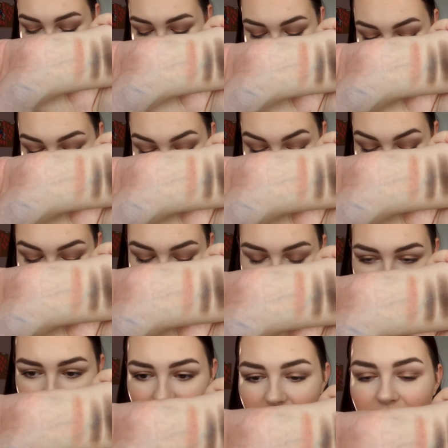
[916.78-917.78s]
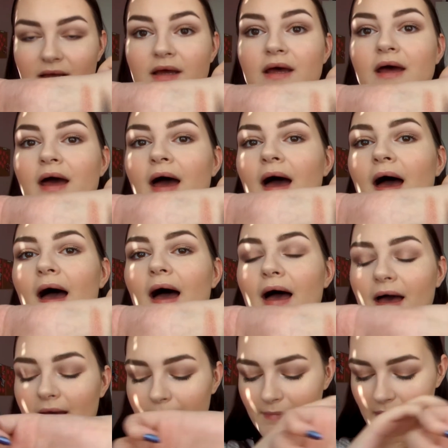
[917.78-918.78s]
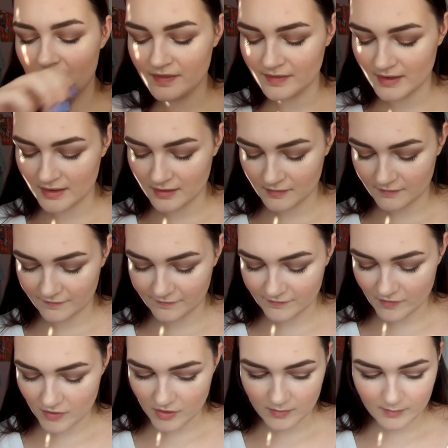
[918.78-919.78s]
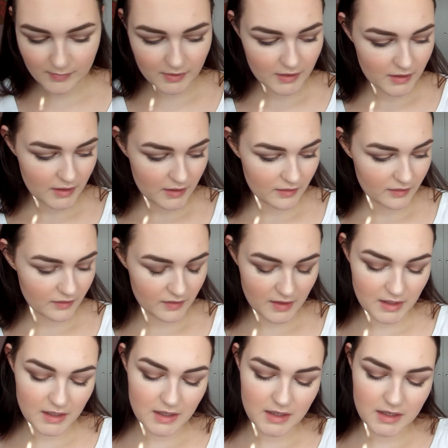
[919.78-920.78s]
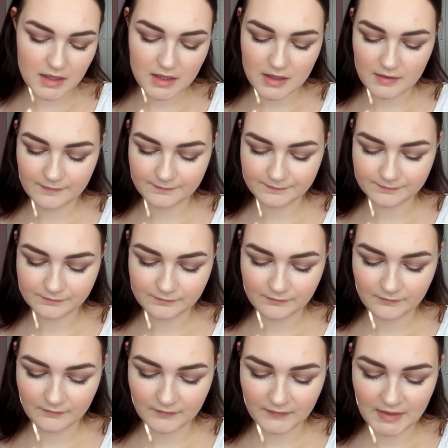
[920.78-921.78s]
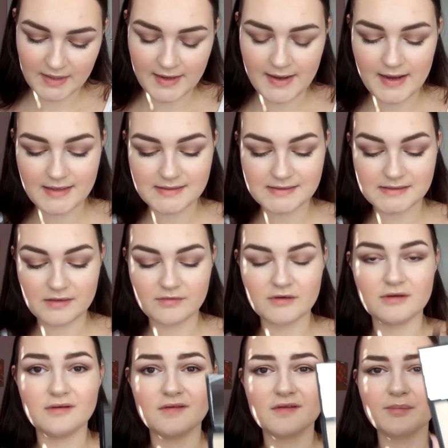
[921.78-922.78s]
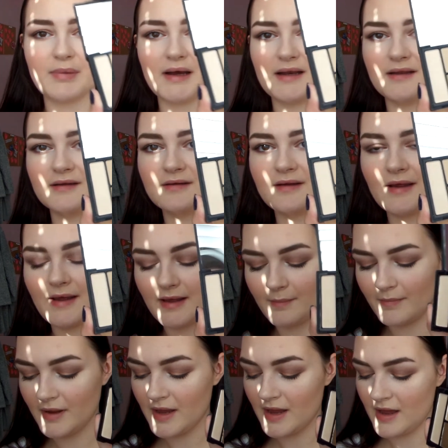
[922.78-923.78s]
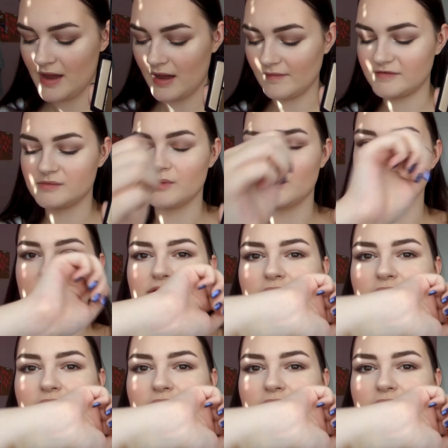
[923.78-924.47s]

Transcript: the very nice pink. Um, and then from the Necessary Nudes palette, um, I've swatched